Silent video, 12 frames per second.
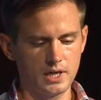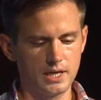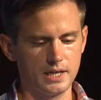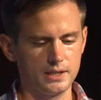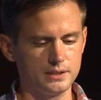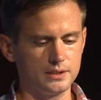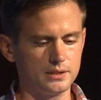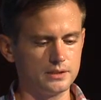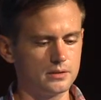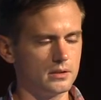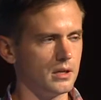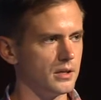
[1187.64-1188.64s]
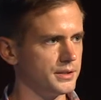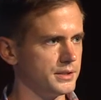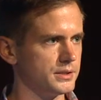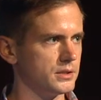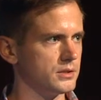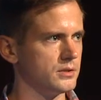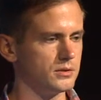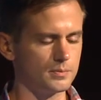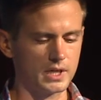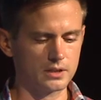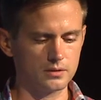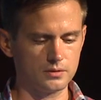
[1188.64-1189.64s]
ADTs. All these just use
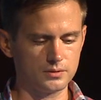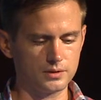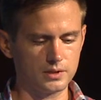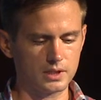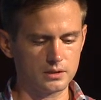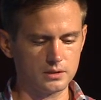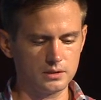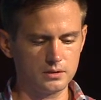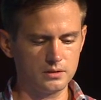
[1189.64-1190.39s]
macros directly.